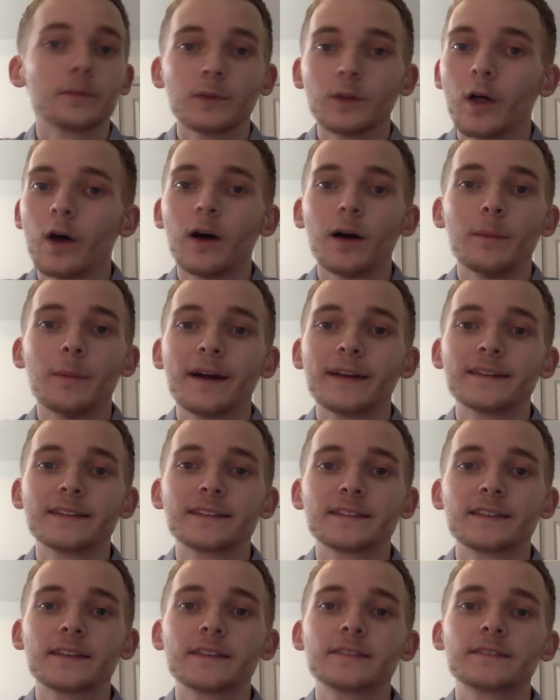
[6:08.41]
law-abiding
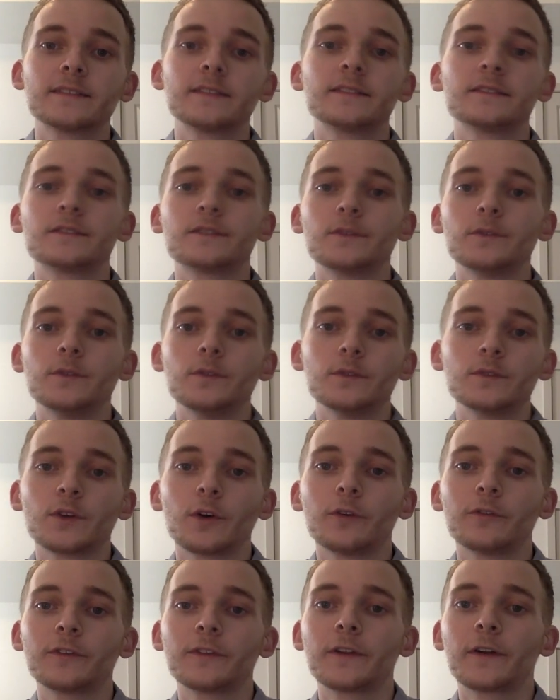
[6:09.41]
citizens who do
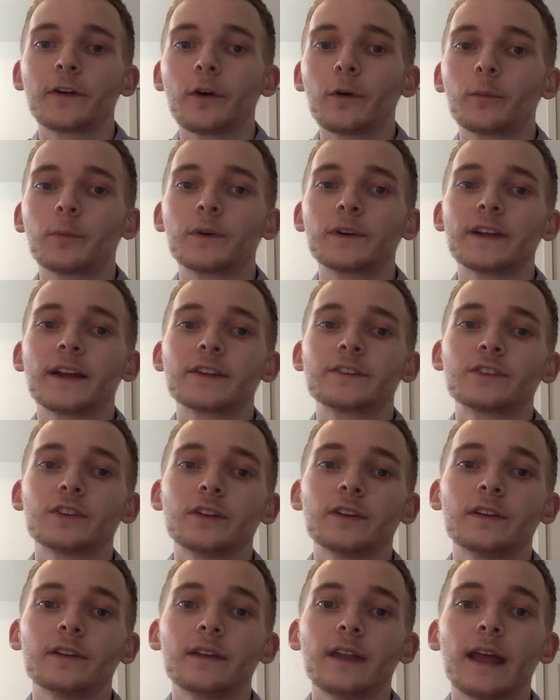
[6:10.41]
so for their own
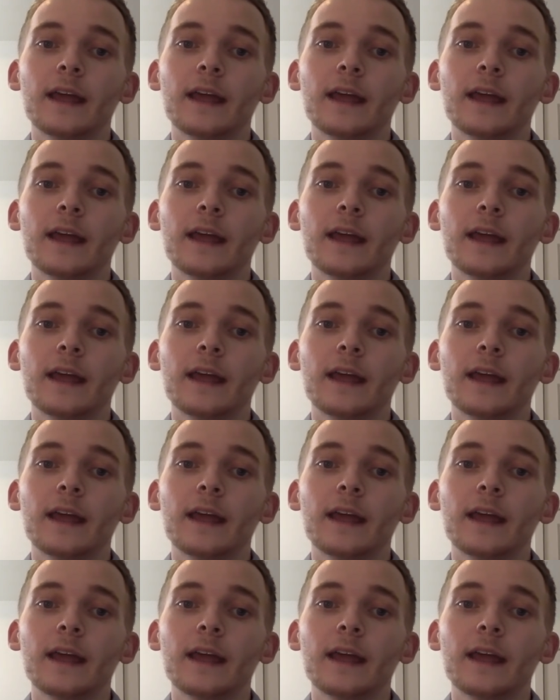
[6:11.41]
protection